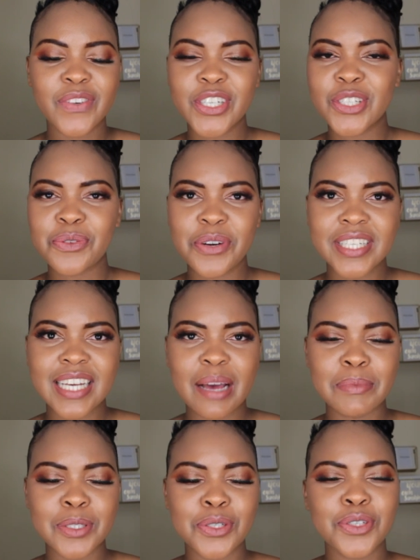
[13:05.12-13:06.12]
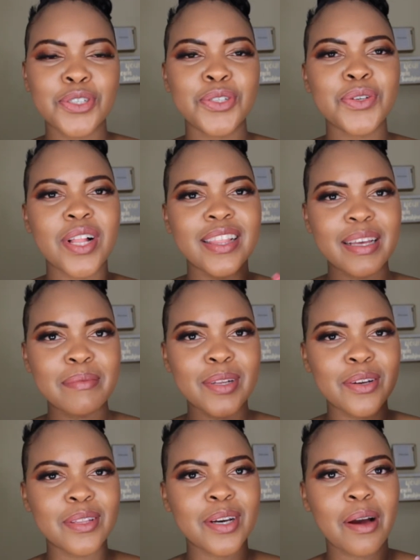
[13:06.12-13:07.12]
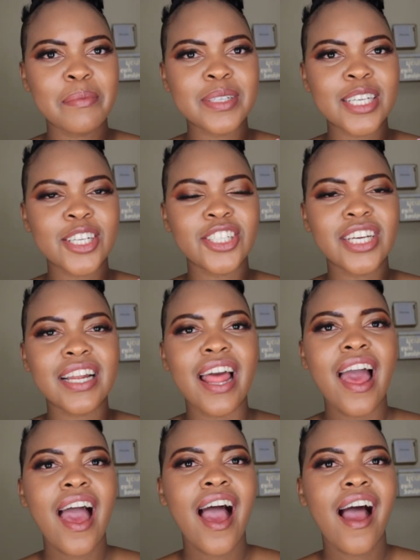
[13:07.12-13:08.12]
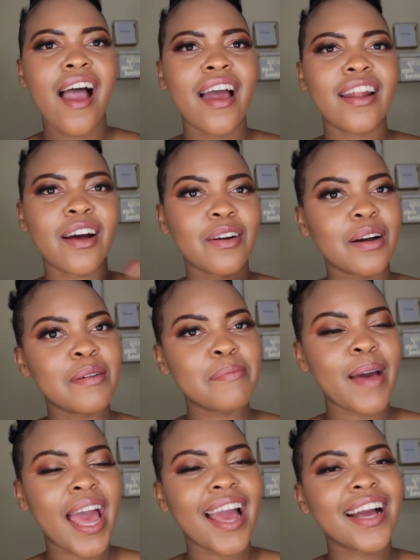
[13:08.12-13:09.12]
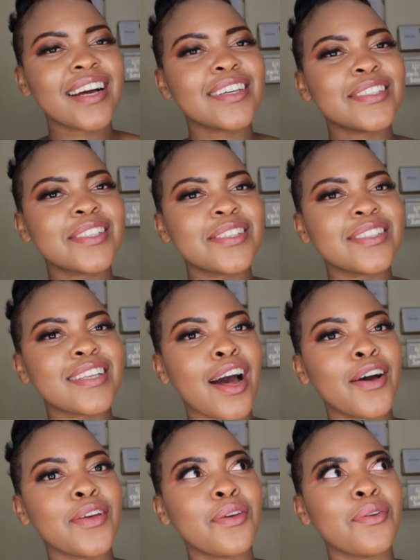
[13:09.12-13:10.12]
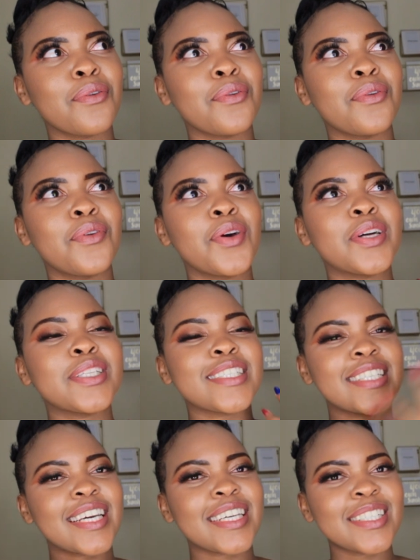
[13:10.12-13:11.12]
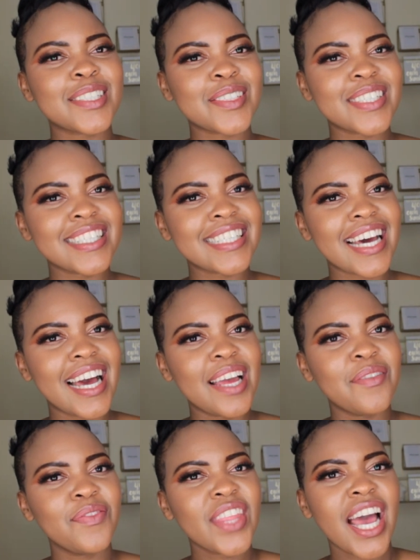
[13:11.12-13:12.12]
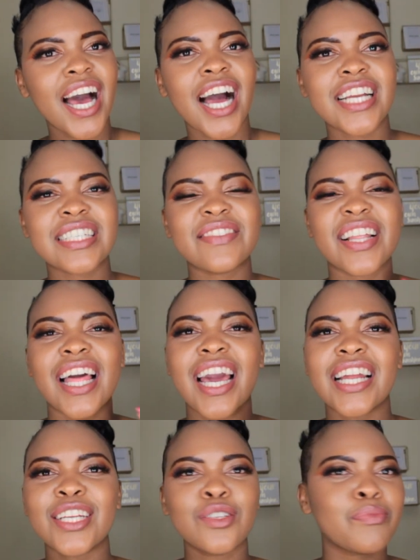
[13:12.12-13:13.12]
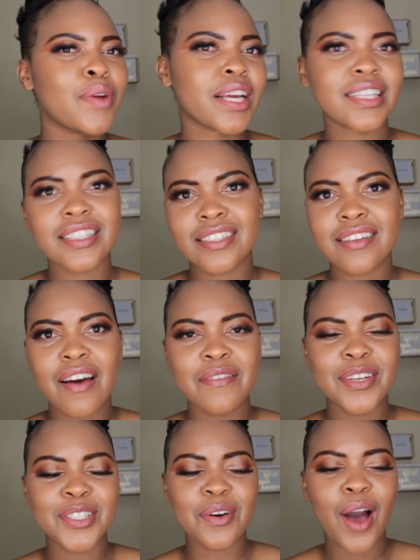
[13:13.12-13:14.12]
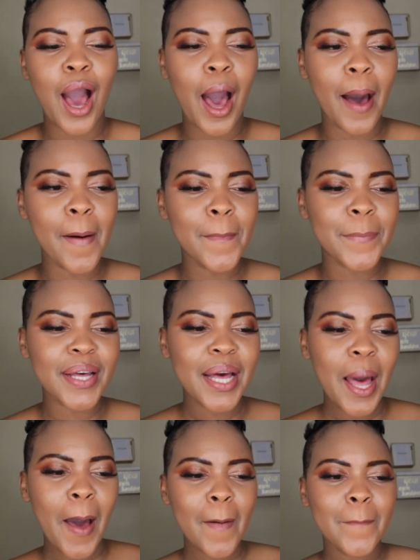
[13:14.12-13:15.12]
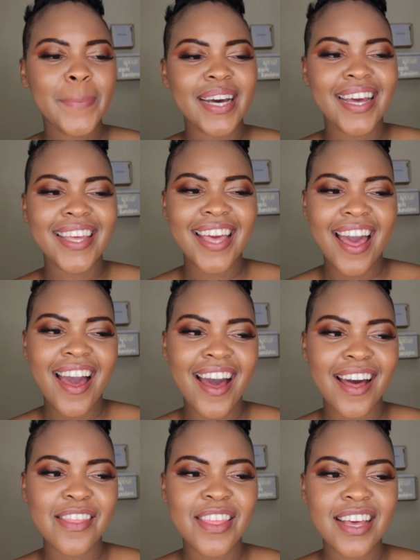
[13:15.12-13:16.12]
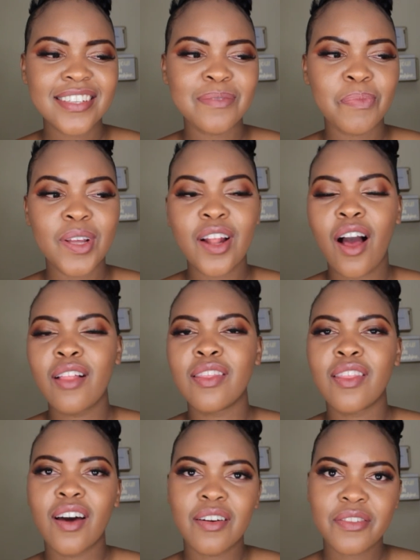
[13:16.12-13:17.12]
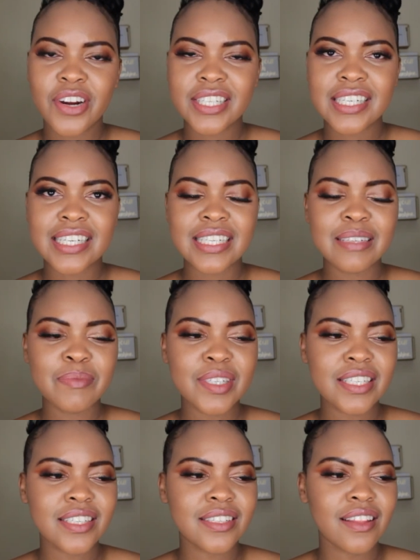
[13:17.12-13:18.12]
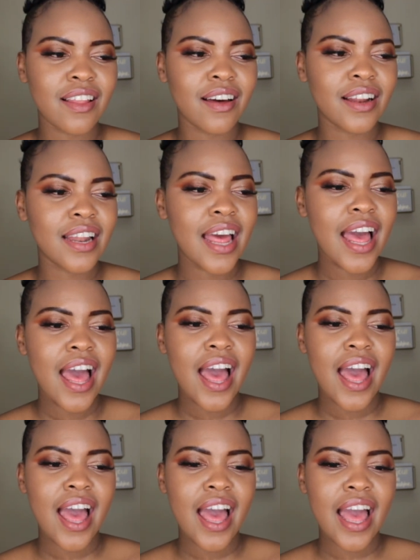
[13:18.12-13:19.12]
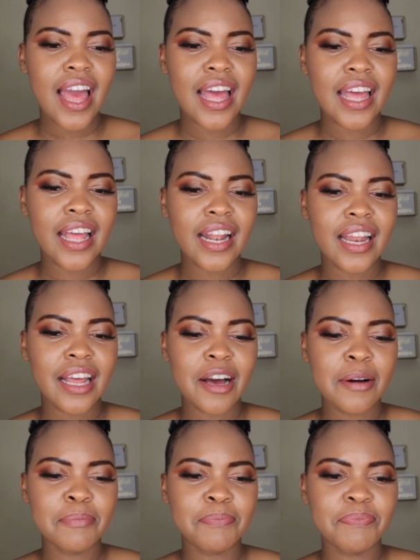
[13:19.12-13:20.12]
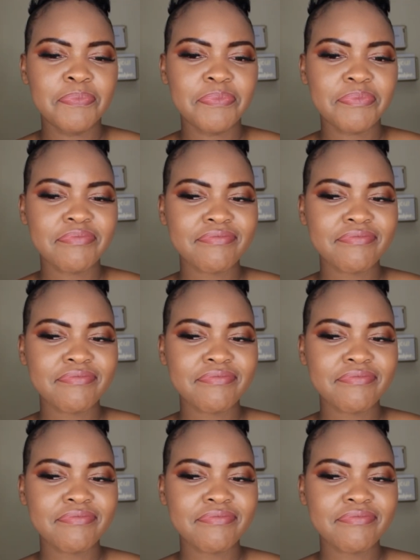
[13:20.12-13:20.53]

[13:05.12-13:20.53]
first story time I told you, let me know in the comment section and I'll come back to tell you the second story time. I just felt like I need to break this video up. But yeah, there's been a lot of crazy customers at the salon, and um,